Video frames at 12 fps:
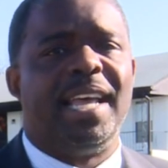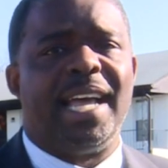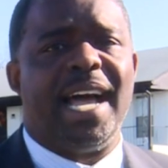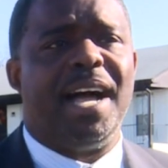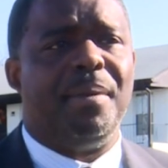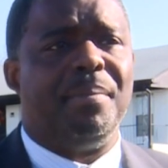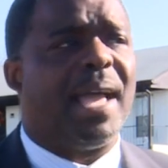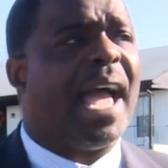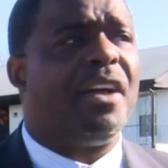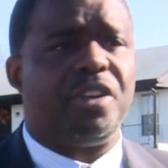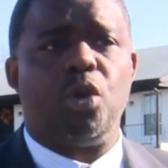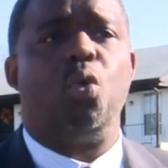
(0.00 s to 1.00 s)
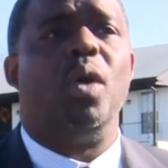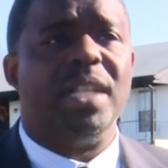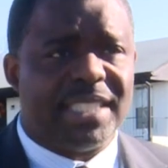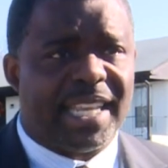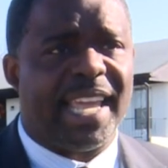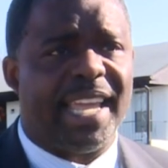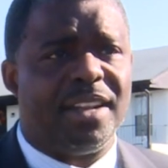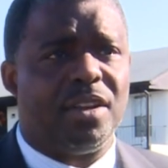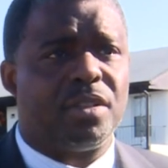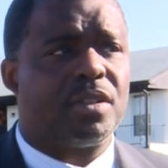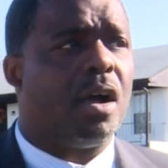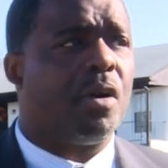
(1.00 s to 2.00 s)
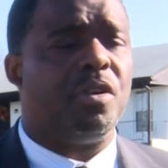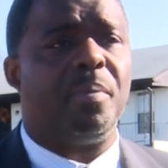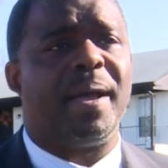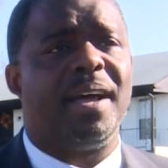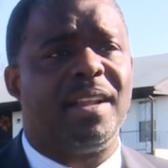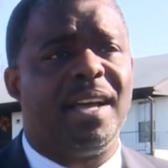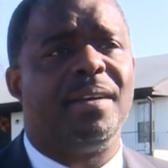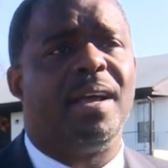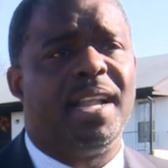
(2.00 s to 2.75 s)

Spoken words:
out here once again talking about